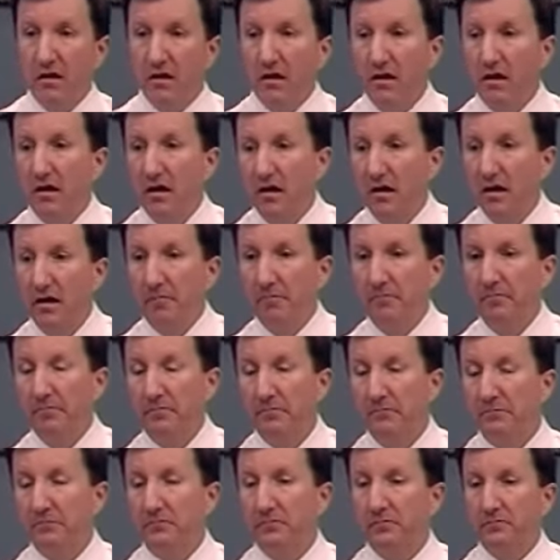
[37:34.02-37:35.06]

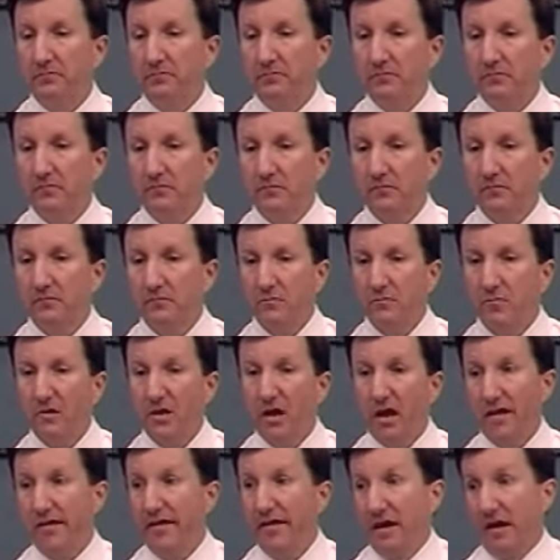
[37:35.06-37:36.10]

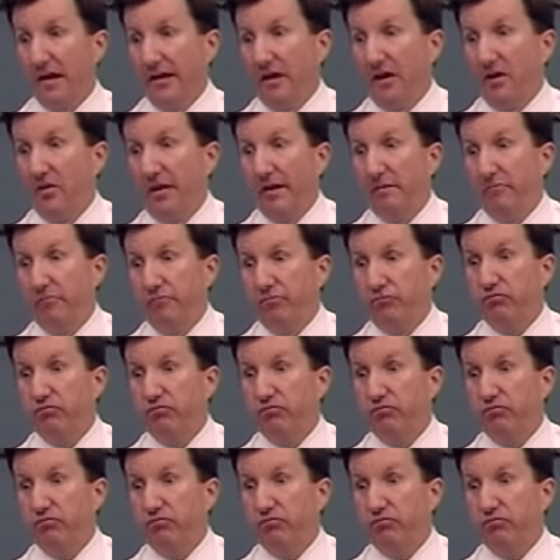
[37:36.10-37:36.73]
I think,